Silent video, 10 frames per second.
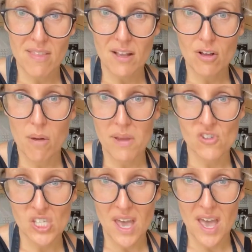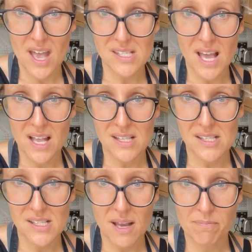then comment shared,
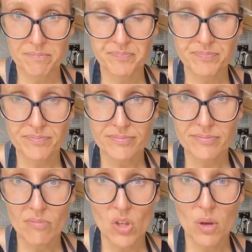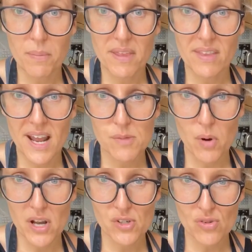and you'll be in the next
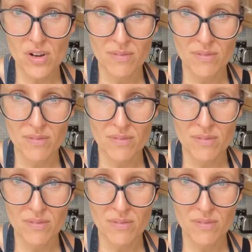prize draw.